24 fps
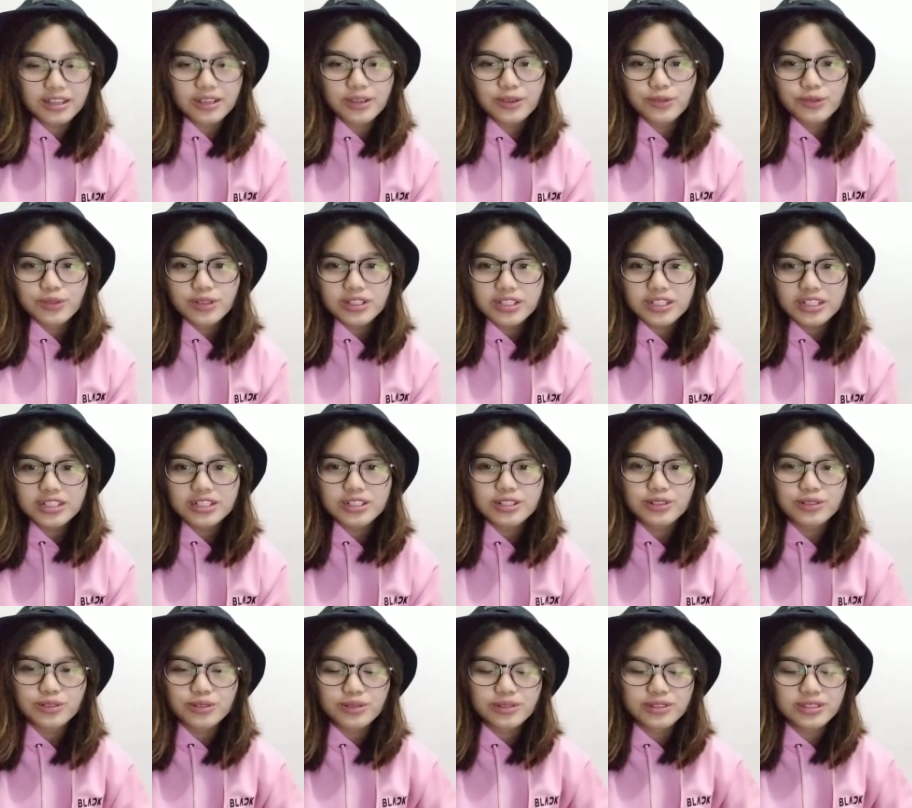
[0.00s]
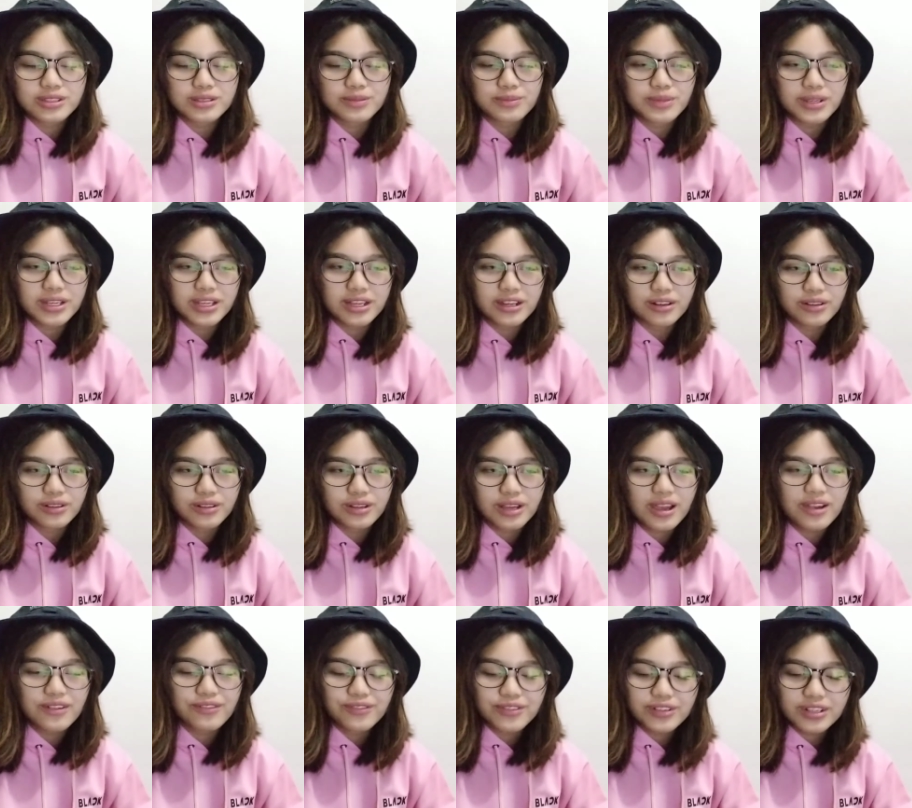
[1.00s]
It really shooks me out
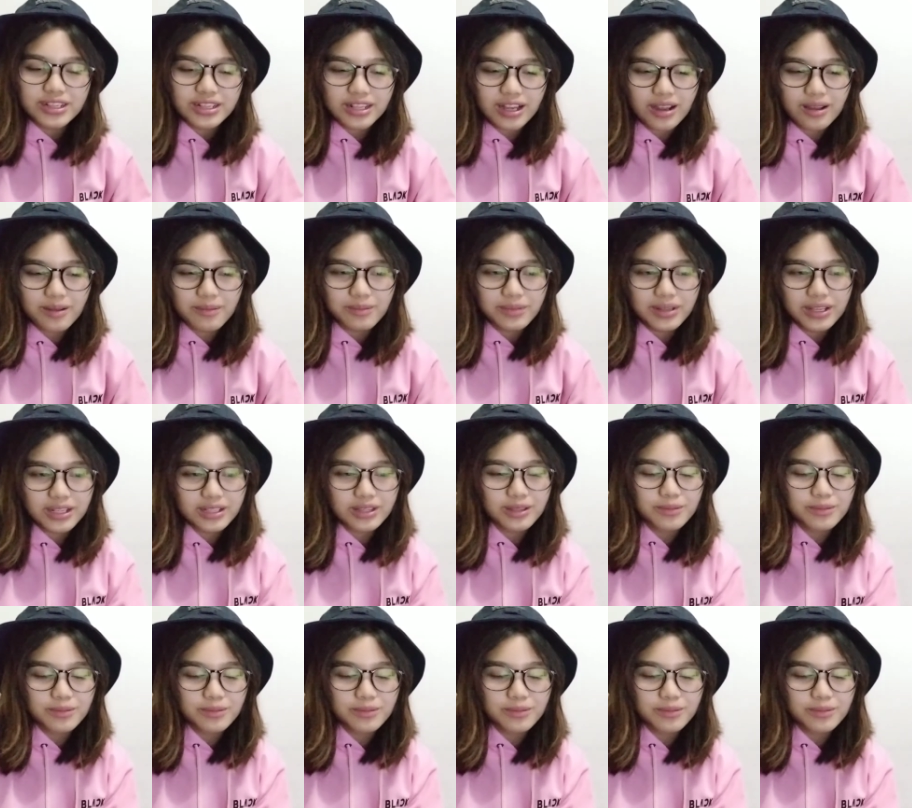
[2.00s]
every time.